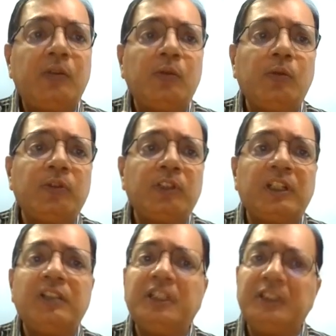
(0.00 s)
to
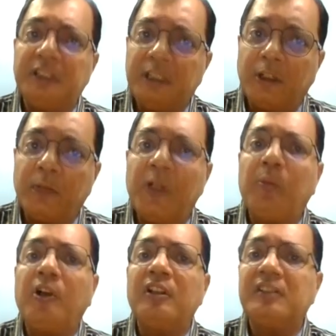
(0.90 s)
sudden change in government
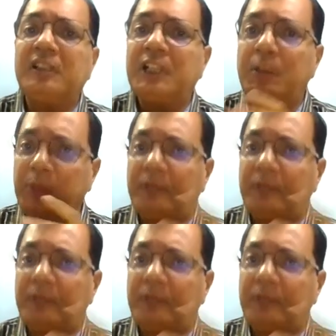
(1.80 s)
policy that